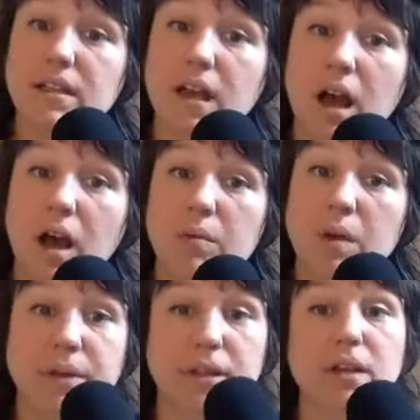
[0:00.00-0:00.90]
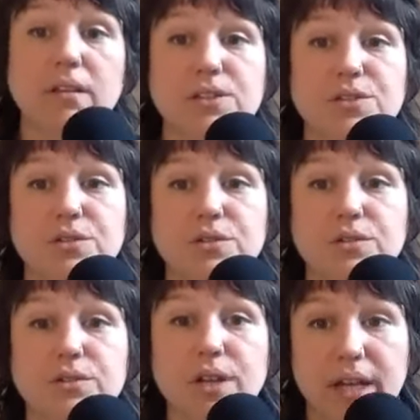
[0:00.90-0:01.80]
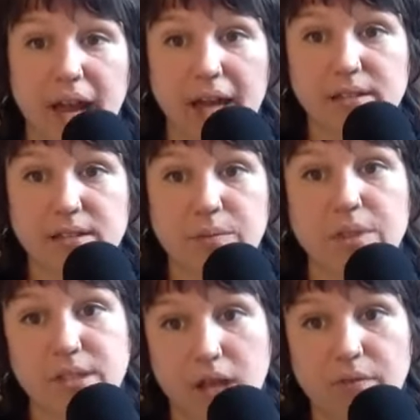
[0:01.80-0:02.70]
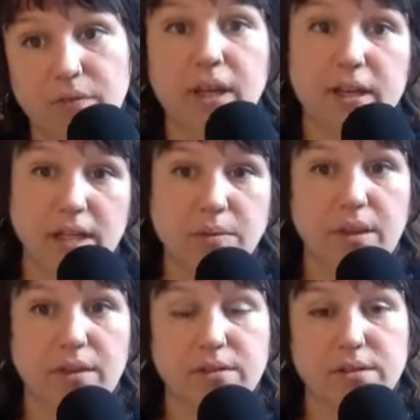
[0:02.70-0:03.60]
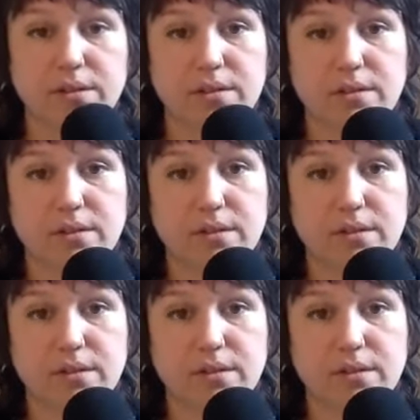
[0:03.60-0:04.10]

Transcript: um, ability to connect with self and connect with others?